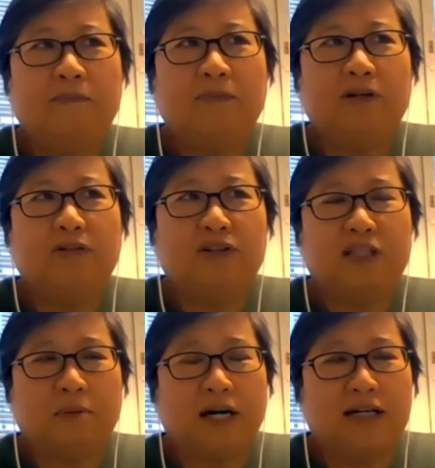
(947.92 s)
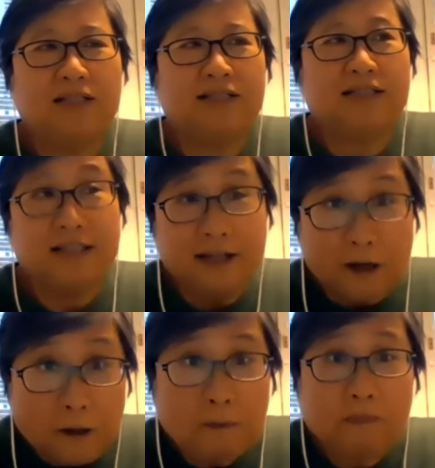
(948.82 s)
over the past year,
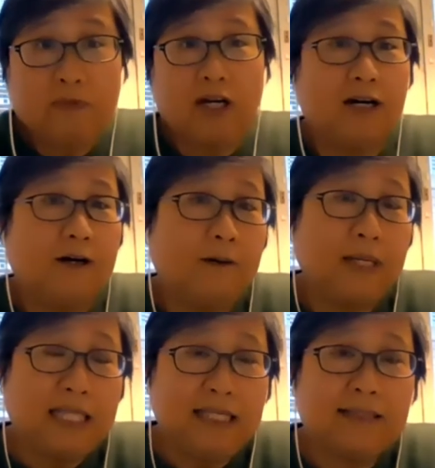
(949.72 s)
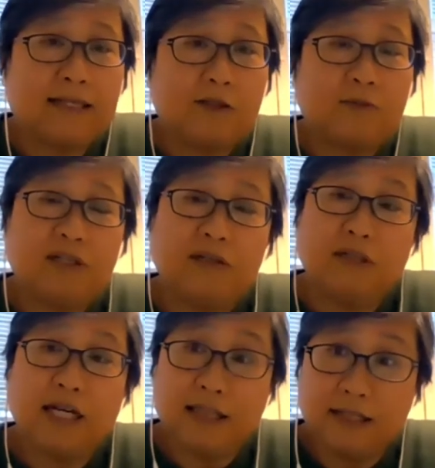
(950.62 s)
and this has been,
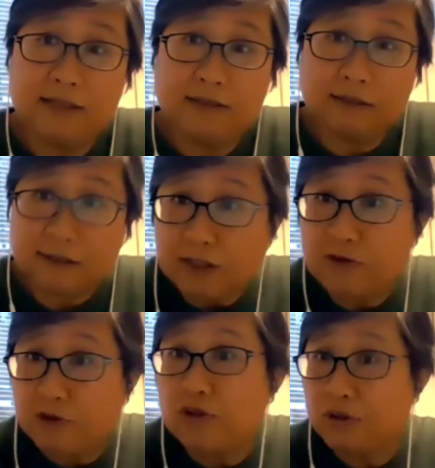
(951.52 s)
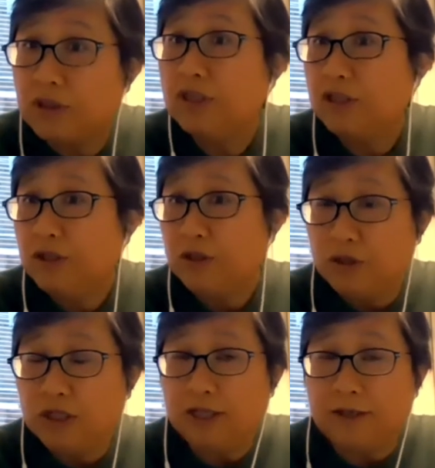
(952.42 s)
I think, successful,
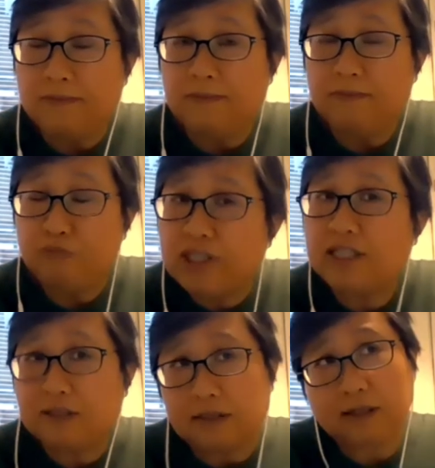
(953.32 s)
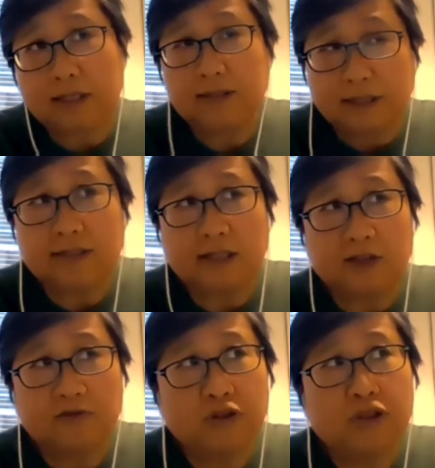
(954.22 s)
pretty
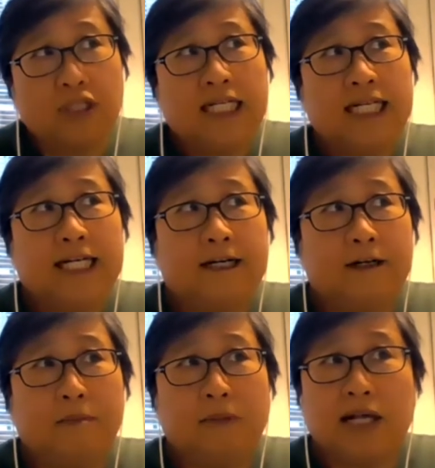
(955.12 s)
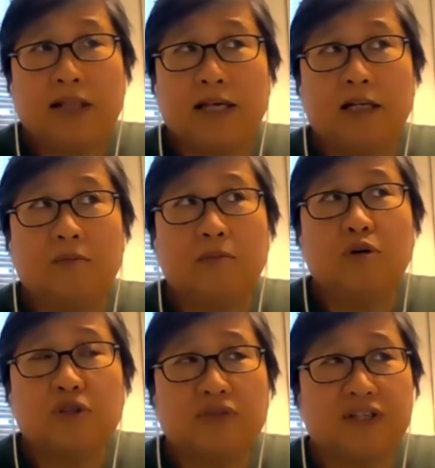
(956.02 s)
successful. I think
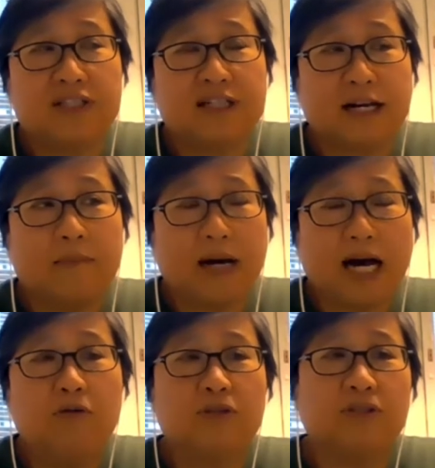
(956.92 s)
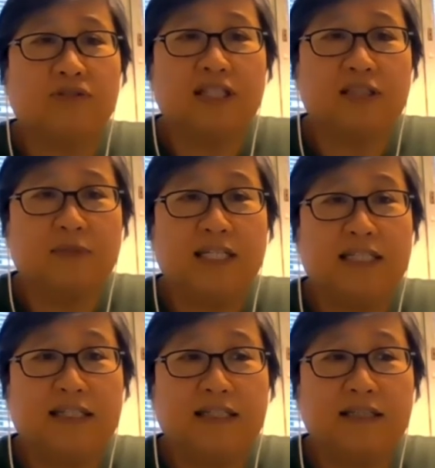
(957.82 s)
most of us come out of these
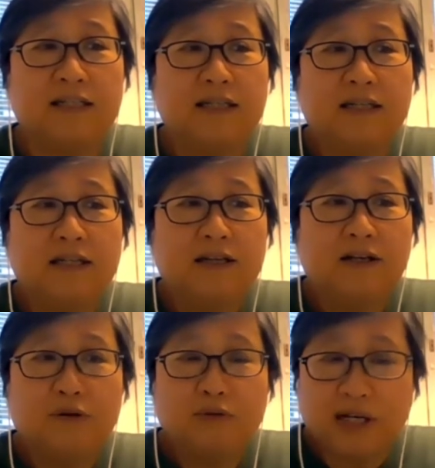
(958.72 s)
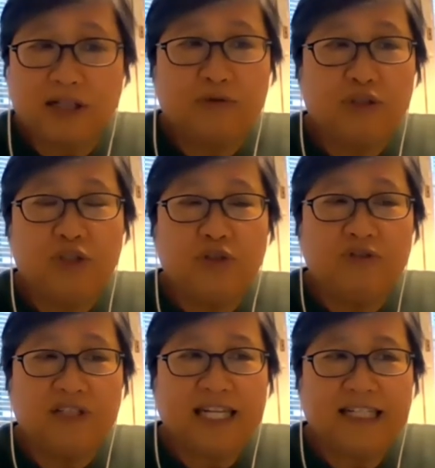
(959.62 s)
meetings rather
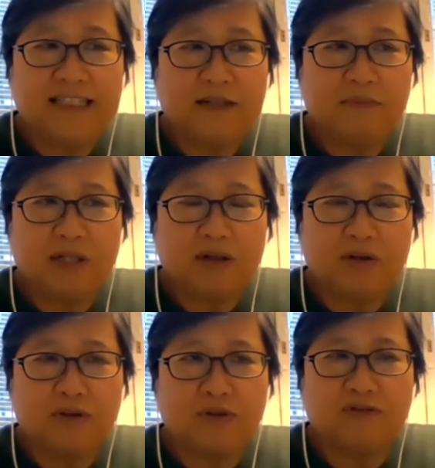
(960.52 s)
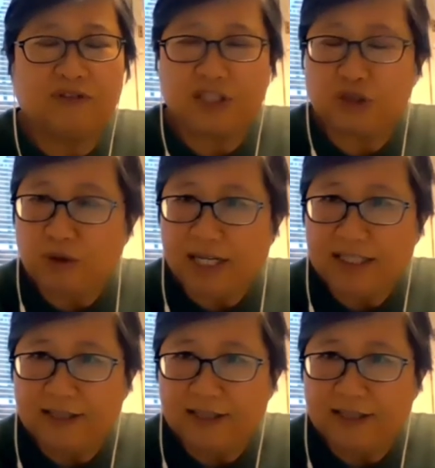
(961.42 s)
rejuvenated, but also frustrated